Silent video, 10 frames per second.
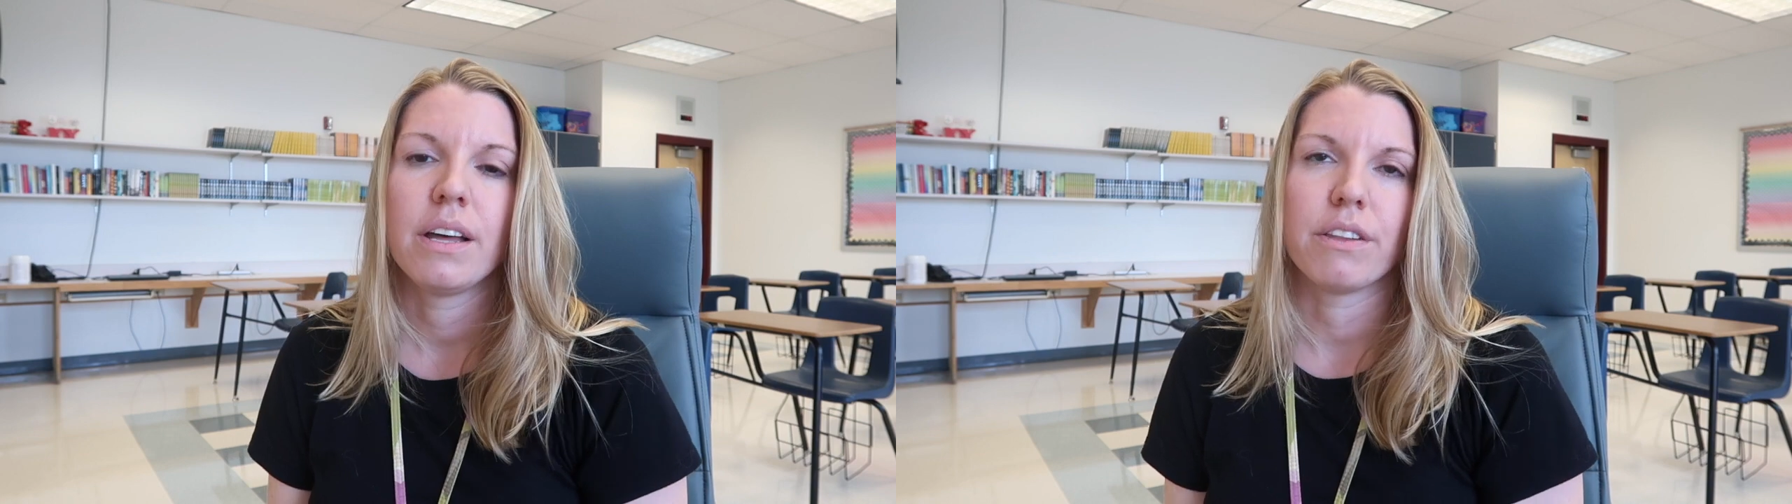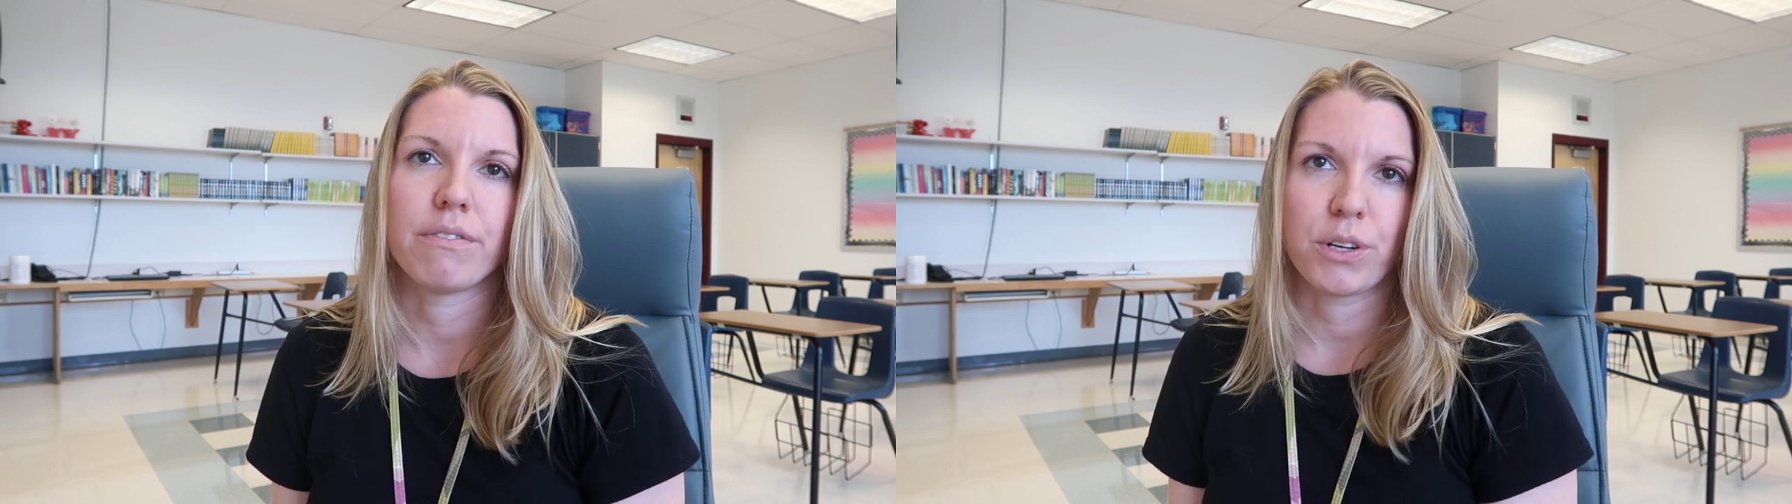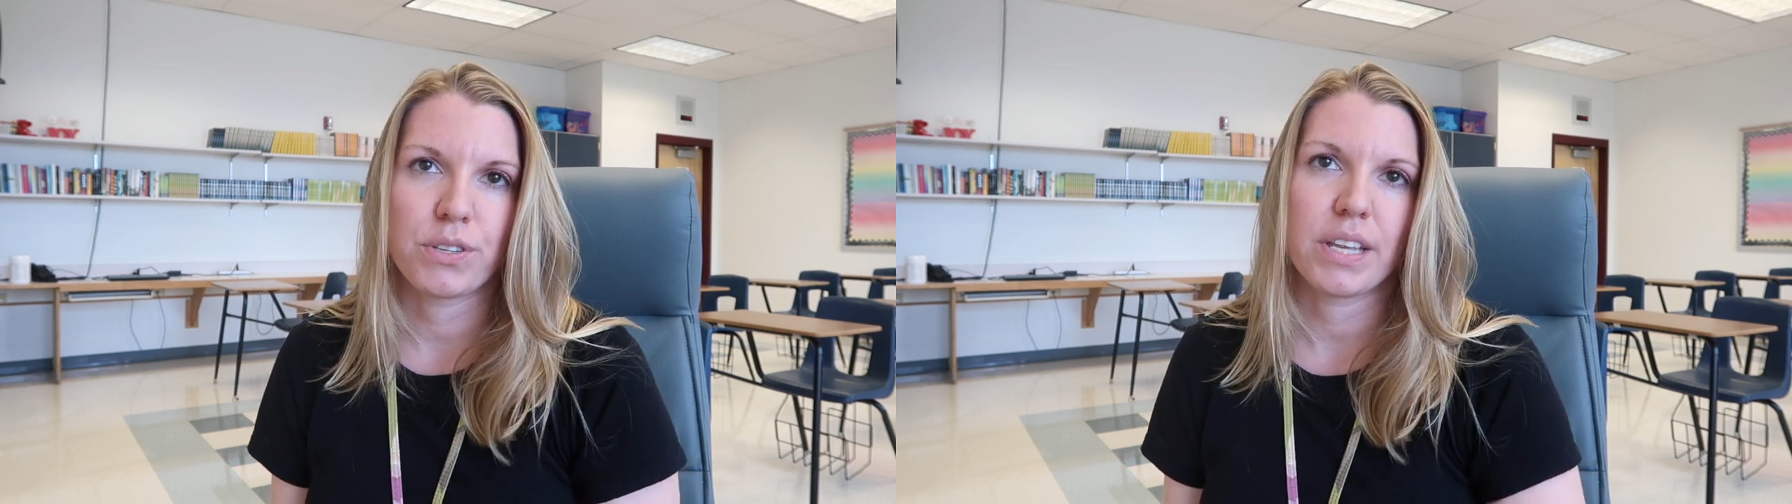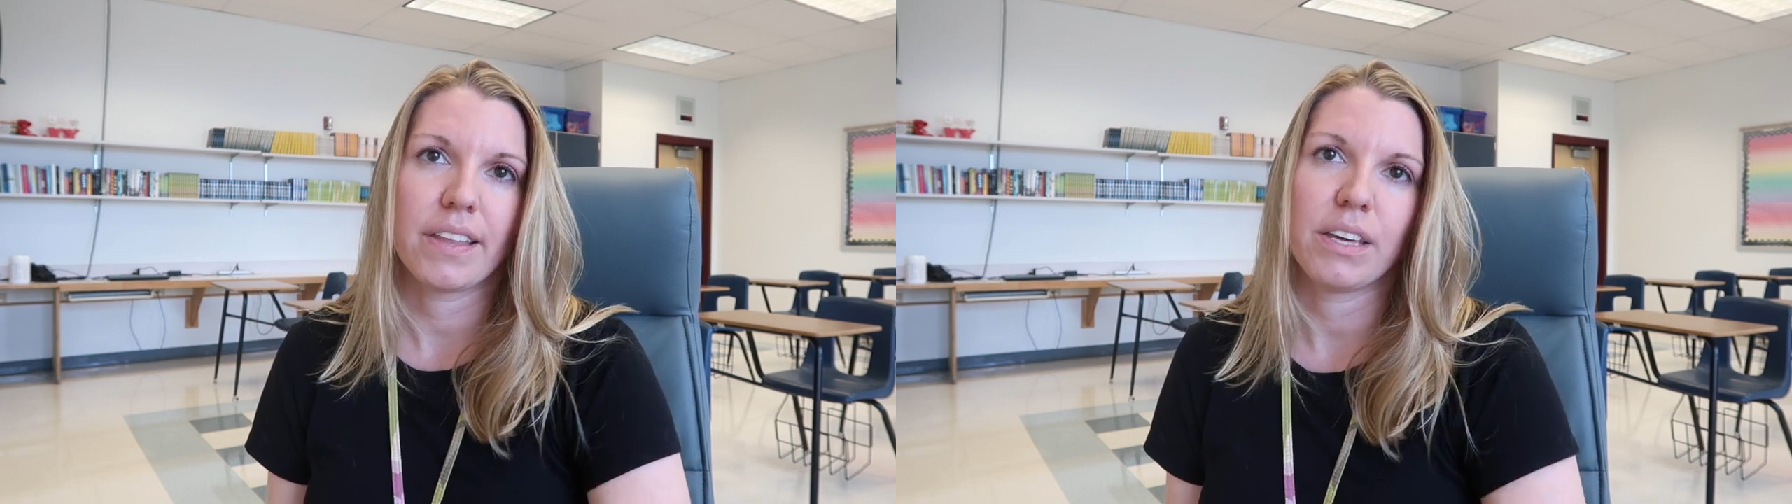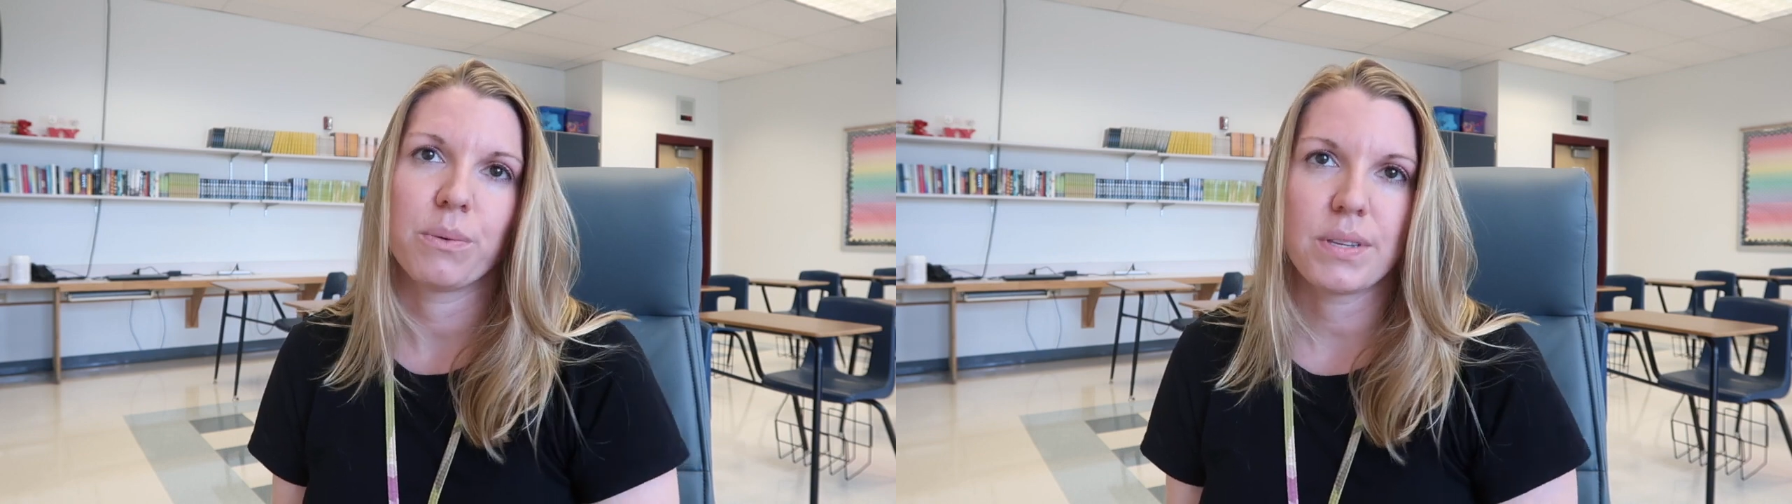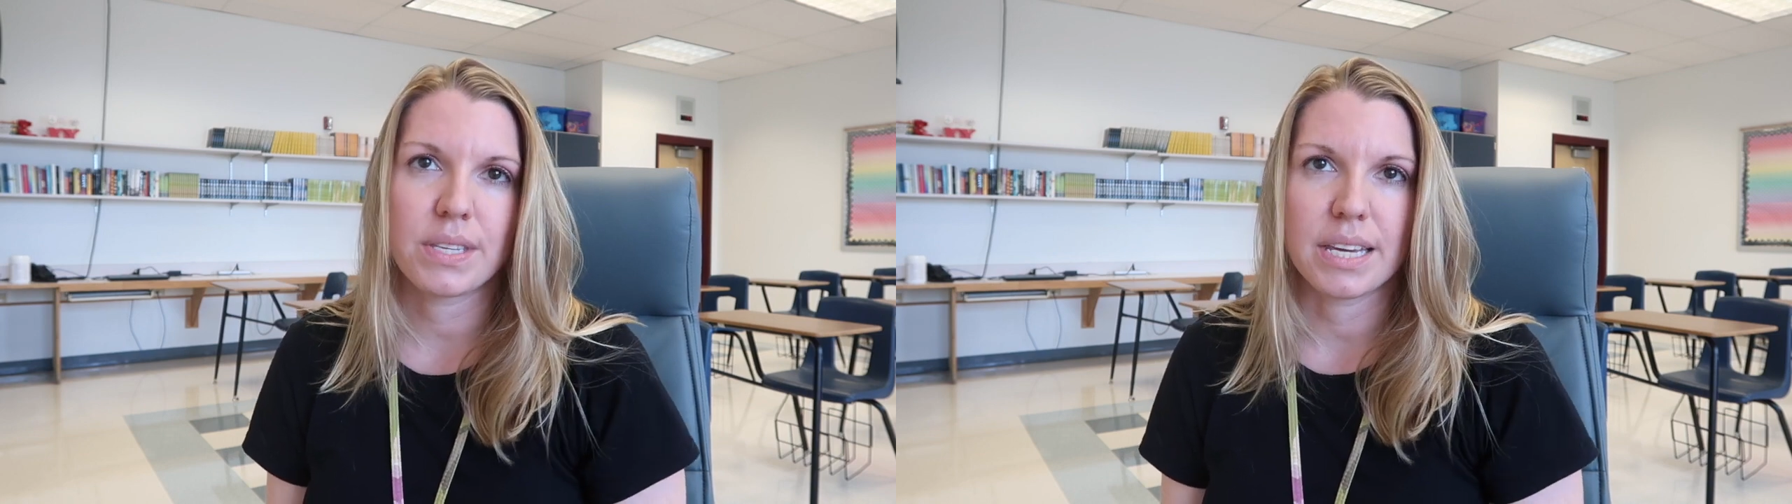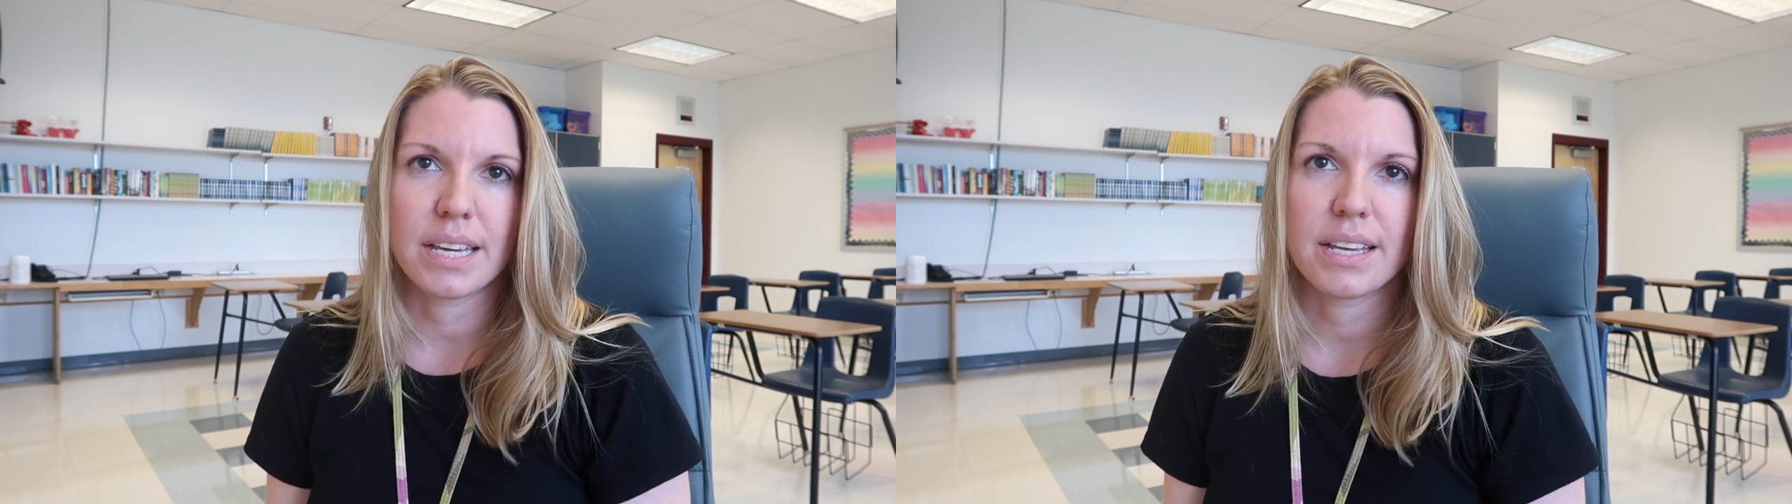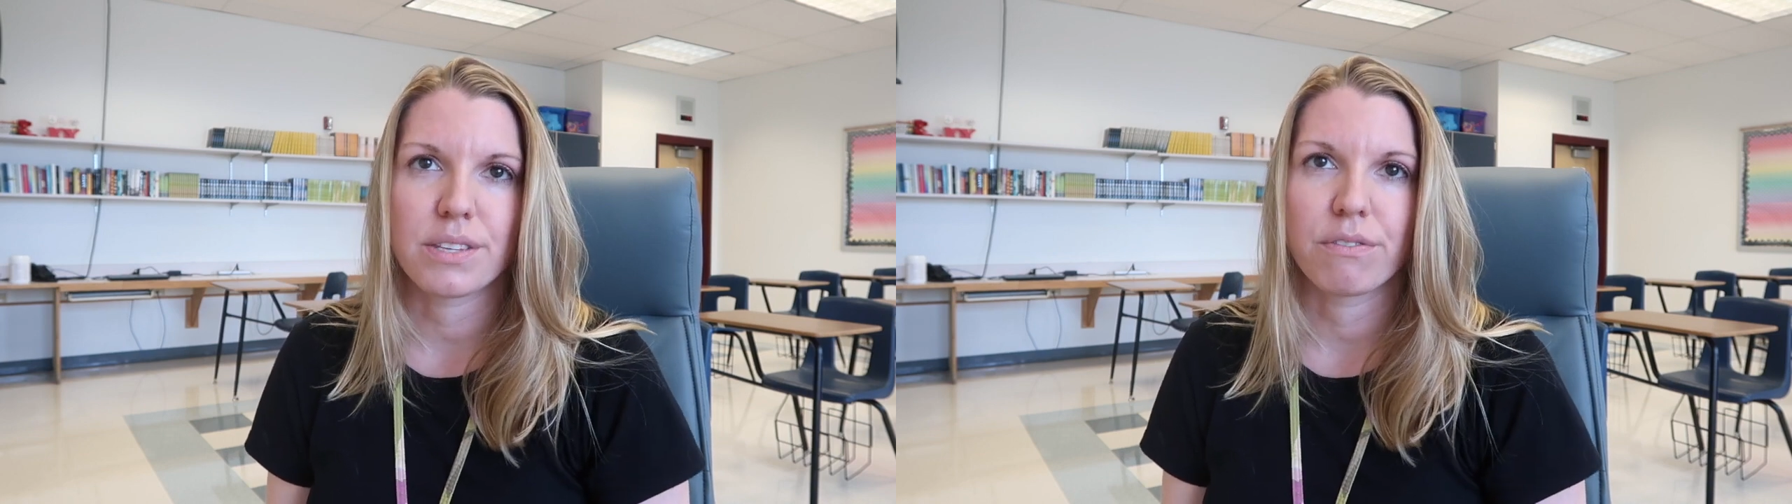the first thing that you will see
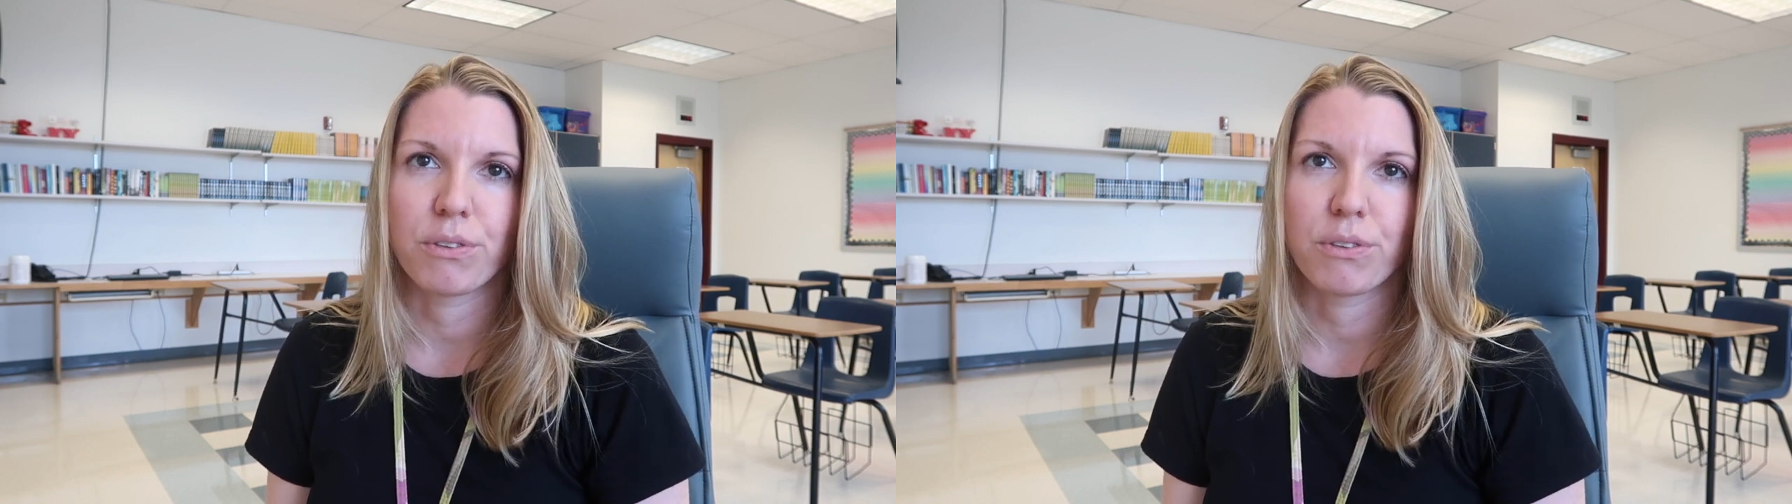is a